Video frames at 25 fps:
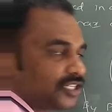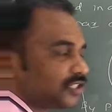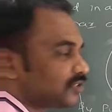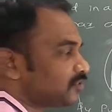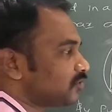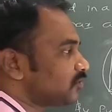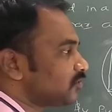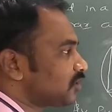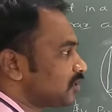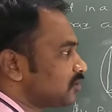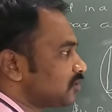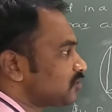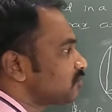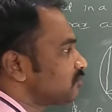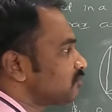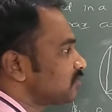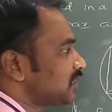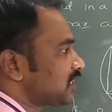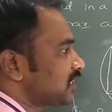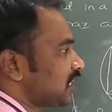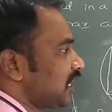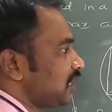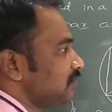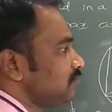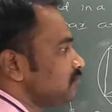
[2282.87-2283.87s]
need to consume
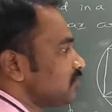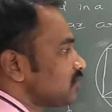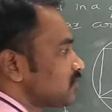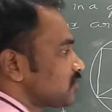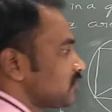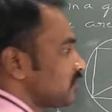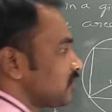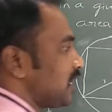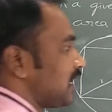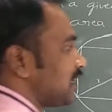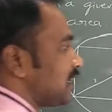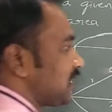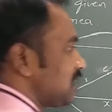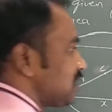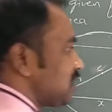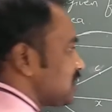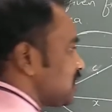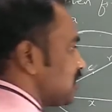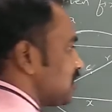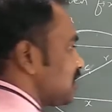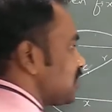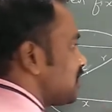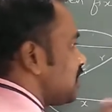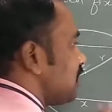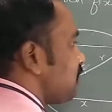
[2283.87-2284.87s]
the time. So that
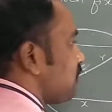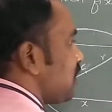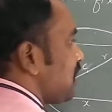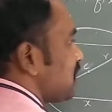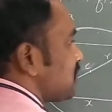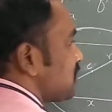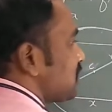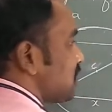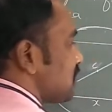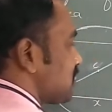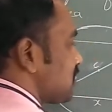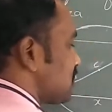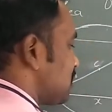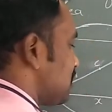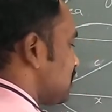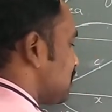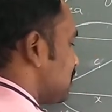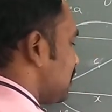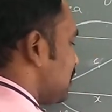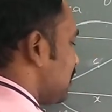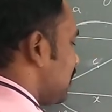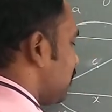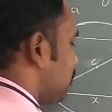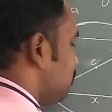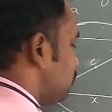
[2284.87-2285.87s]
reason keep as it is.
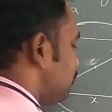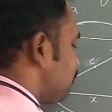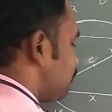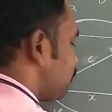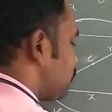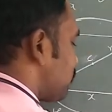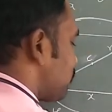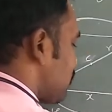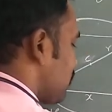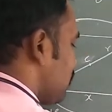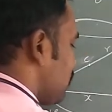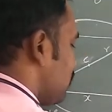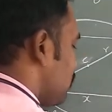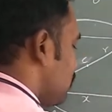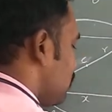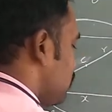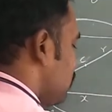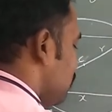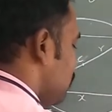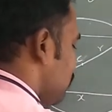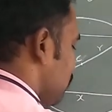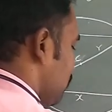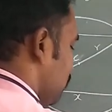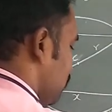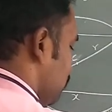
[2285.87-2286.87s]
Now
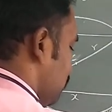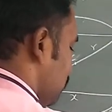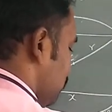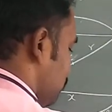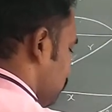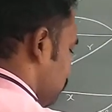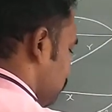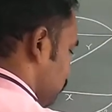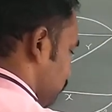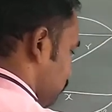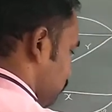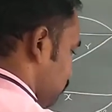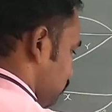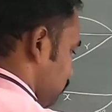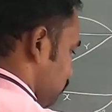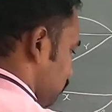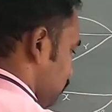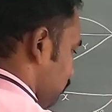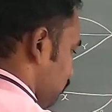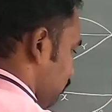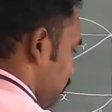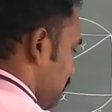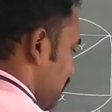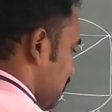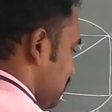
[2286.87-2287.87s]

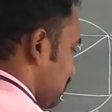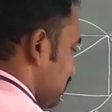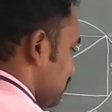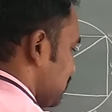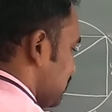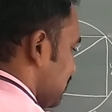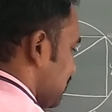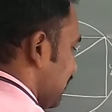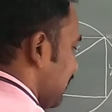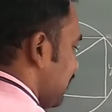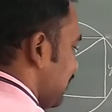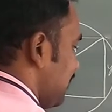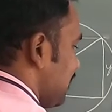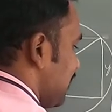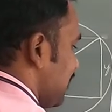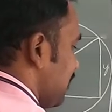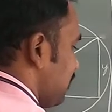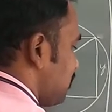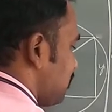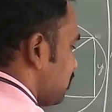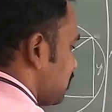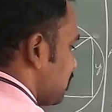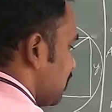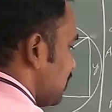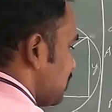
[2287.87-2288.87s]
find the second
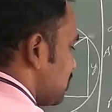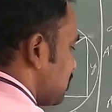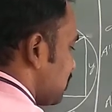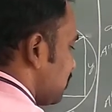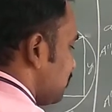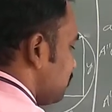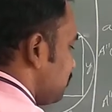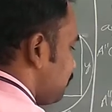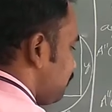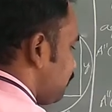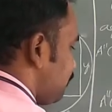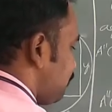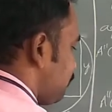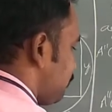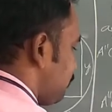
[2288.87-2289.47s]
derivative test